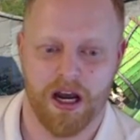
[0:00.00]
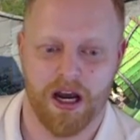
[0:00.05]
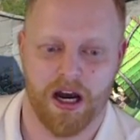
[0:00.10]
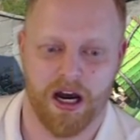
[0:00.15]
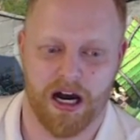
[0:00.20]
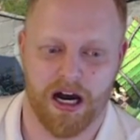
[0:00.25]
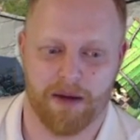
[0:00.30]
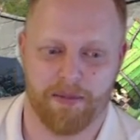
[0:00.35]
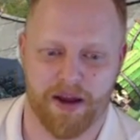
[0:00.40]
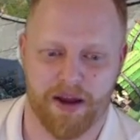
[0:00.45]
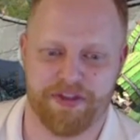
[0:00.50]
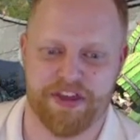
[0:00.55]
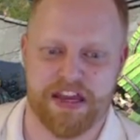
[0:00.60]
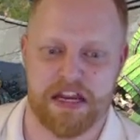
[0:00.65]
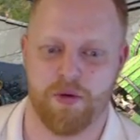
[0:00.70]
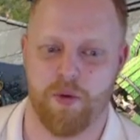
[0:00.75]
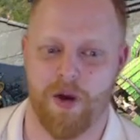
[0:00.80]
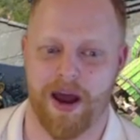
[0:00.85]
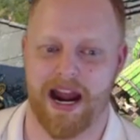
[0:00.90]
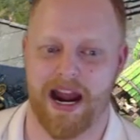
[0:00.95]
I
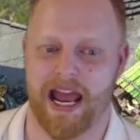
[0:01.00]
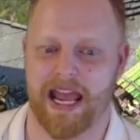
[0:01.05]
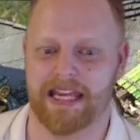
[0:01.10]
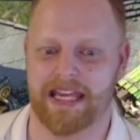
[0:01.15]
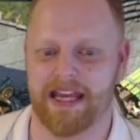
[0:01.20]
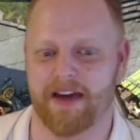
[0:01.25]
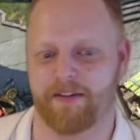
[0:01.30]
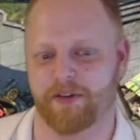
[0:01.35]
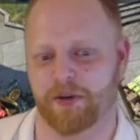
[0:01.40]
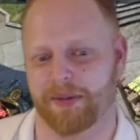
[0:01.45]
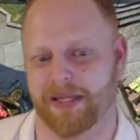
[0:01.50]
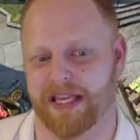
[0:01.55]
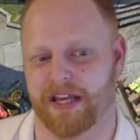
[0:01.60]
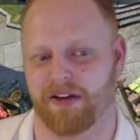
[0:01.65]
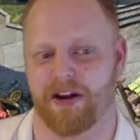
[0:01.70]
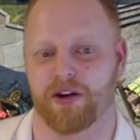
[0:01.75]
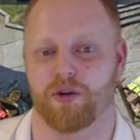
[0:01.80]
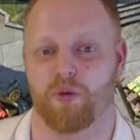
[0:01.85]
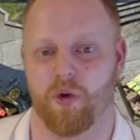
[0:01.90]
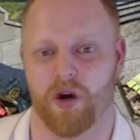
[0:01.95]
think when I inevitably
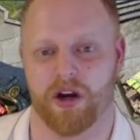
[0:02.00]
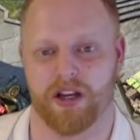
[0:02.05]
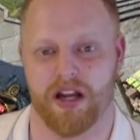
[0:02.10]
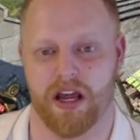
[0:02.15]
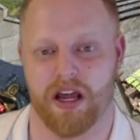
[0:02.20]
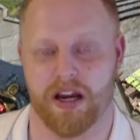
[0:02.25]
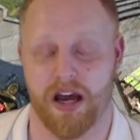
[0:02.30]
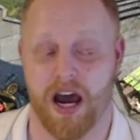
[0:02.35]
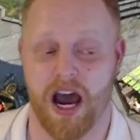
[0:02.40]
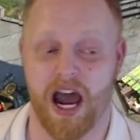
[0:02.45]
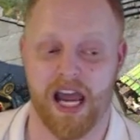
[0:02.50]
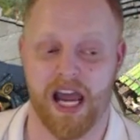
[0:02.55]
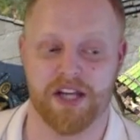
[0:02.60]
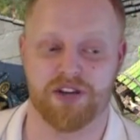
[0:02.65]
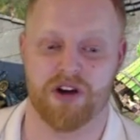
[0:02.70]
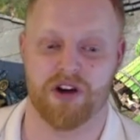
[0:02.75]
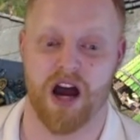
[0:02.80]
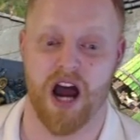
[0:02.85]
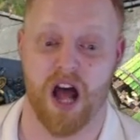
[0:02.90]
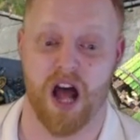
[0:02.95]
get around to working on
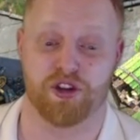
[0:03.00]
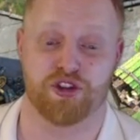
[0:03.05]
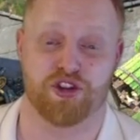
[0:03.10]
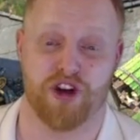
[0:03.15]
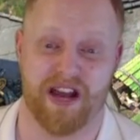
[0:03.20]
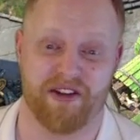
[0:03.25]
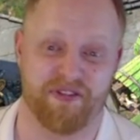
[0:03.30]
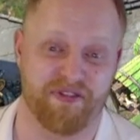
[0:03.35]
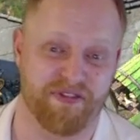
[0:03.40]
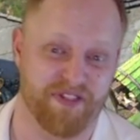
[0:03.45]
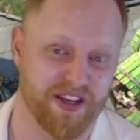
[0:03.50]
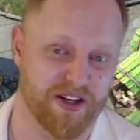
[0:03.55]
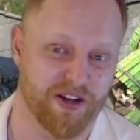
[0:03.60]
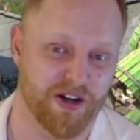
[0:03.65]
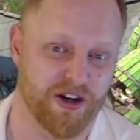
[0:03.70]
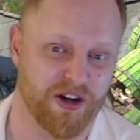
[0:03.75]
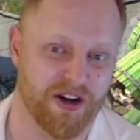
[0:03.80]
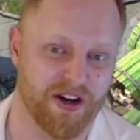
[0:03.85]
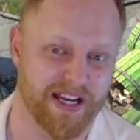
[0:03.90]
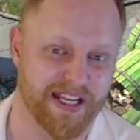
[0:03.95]
Hydra, I'll try to fit
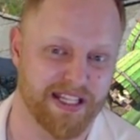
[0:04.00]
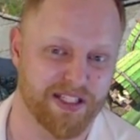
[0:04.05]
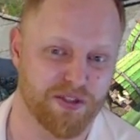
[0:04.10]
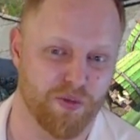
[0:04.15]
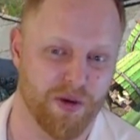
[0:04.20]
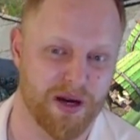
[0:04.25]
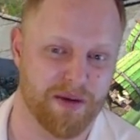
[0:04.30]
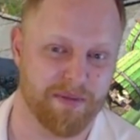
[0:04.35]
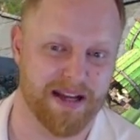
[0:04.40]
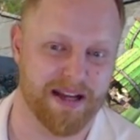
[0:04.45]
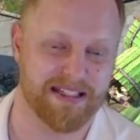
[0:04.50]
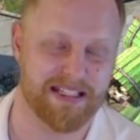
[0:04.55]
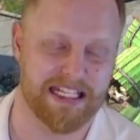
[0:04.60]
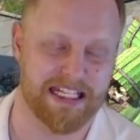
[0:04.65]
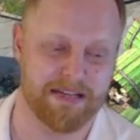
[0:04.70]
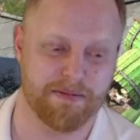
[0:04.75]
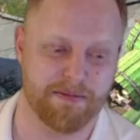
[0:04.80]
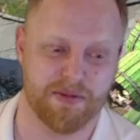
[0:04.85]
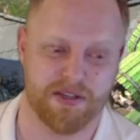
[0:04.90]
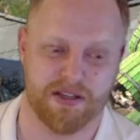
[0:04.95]
her into one of my
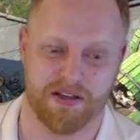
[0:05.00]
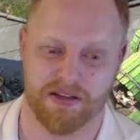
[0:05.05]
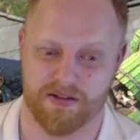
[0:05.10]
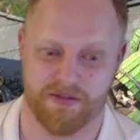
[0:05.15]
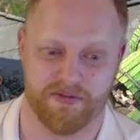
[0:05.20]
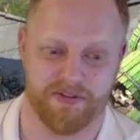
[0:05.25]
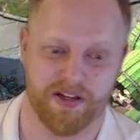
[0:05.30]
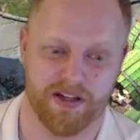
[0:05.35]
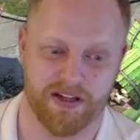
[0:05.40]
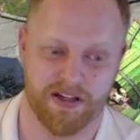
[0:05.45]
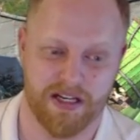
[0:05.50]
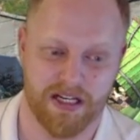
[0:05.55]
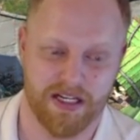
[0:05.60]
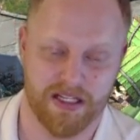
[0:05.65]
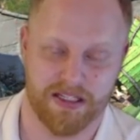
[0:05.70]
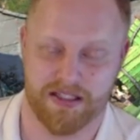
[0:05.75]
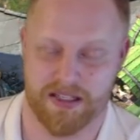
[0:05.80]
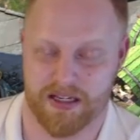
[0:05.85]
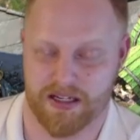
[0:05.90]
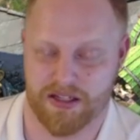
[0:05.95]
teams because of the
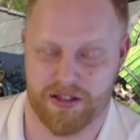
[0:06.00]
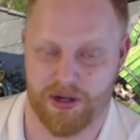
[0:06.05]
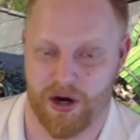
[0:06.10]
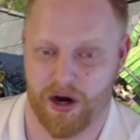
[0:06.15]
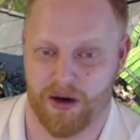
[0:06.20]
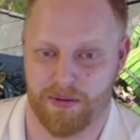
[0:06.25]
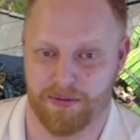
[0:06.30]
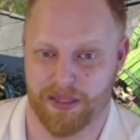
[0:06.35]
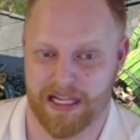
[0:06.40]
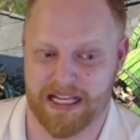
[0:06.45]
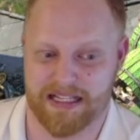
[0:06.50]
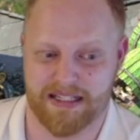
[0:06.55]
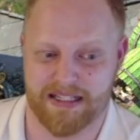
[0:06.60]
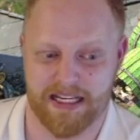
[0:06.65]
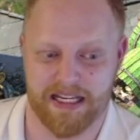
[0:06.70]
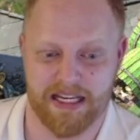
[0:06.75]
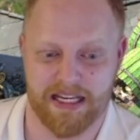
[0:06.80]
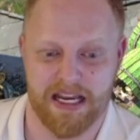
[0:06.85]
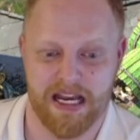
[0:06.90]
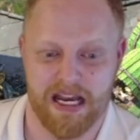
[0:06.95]
6-star
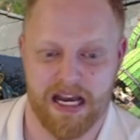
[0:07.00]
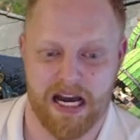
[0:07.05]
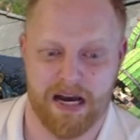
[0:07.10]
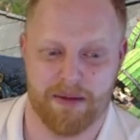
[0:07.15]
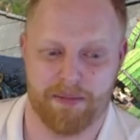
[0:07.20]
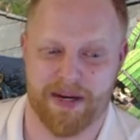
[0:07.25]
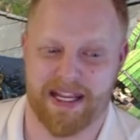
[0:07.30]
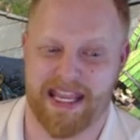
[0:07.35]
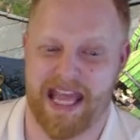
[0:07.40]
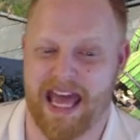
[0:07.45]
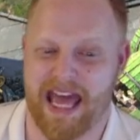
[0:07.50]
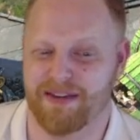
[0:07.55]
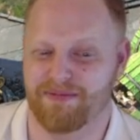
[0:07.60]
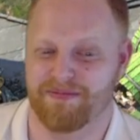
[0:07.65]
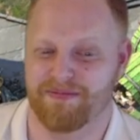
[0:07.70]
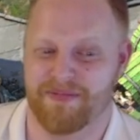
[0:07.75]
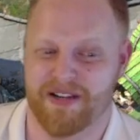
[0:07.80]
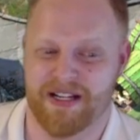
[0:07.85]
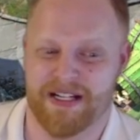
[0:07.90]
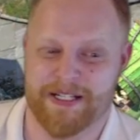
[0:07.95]
blessing. But
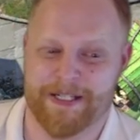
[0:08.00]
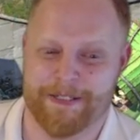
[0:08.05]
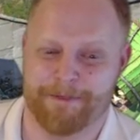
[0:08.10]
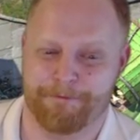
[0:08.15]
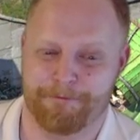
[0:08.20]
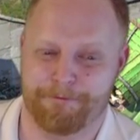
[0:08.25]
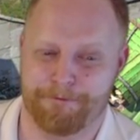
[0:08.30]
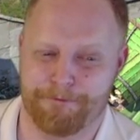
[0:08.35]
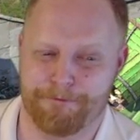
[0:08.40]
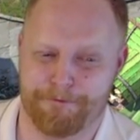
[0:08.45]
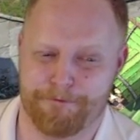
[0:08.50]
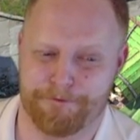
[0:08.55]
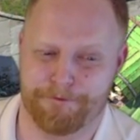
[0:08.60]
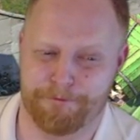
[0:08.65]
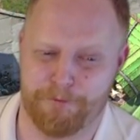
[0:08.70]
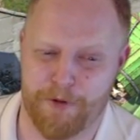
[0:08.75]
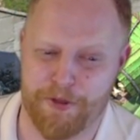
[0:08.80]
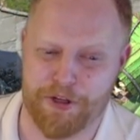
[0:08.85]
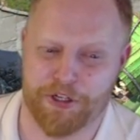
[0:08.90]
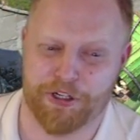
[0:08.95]
again,
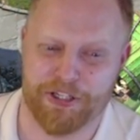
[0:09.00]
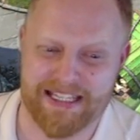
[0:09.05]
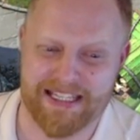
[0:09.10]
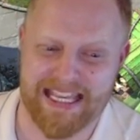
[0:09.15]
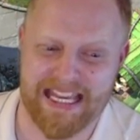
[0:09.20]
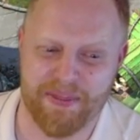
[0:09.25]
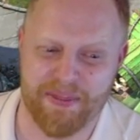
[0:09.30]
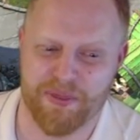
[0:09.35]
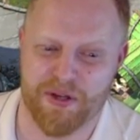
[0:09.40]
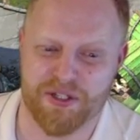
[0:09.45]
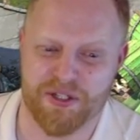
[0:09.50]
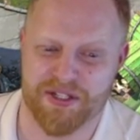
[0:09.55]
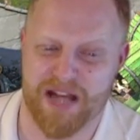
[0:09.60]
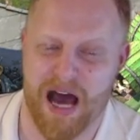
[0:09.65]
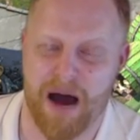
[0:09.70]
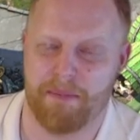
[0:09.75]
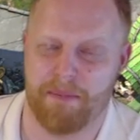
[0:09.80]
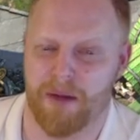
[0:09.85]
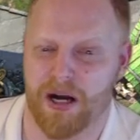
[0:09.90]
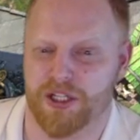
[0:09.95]
with her kit, there's
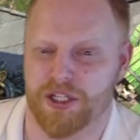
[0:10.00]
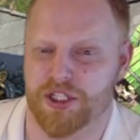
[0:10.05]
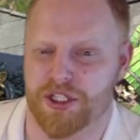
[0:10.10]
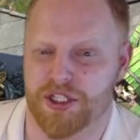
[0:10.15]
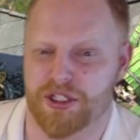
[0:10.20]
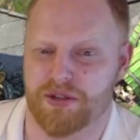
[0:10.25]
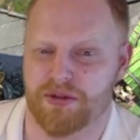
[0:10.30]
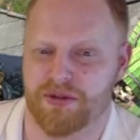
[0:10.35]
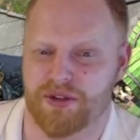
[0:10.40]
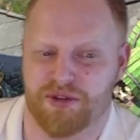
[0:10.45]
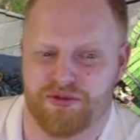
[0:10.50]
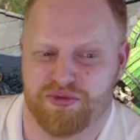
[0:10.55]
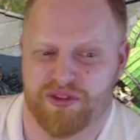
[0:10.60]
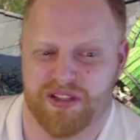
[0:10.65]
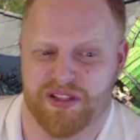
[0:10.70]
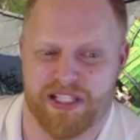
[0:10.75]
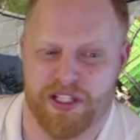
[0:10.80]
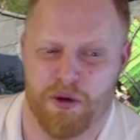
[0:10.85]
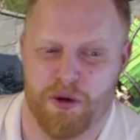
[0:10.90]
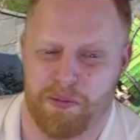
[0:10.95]

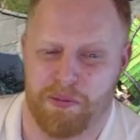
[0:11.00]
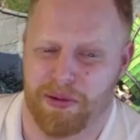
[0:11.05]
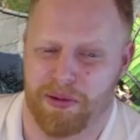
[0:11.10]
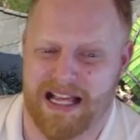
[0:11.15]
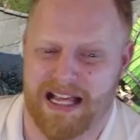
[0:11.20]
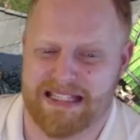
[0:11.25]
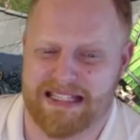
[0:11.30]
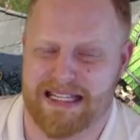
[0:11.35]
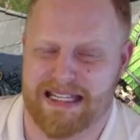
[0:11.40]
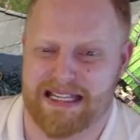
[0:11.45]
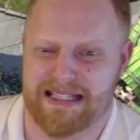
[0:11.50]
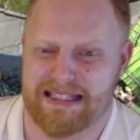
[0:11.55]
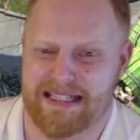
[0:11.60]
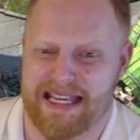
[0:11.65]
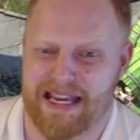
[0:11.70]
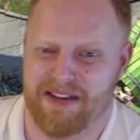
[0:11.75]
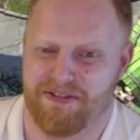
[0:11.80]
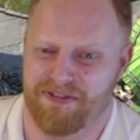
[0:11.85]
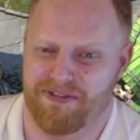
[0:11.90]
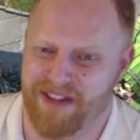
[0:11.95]
really no blessing
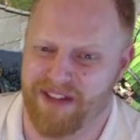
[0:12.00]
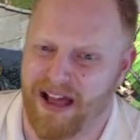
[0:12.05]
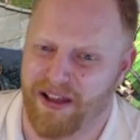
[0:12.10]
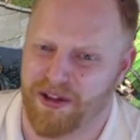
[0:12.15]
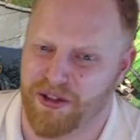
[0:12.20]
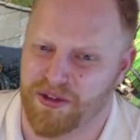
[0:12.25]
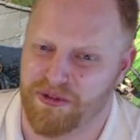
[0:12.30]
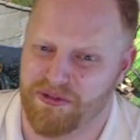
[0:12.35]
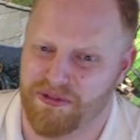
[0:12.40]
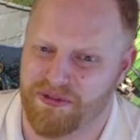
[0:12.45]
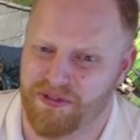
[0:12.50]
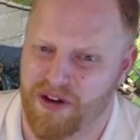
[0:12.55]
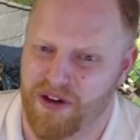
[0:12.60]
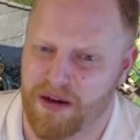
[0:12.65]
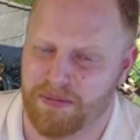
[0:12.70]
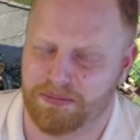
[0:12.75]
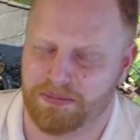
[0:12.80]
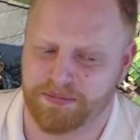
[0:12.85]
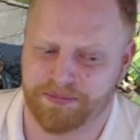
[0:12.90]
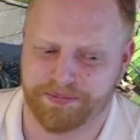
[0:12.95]
to get value from.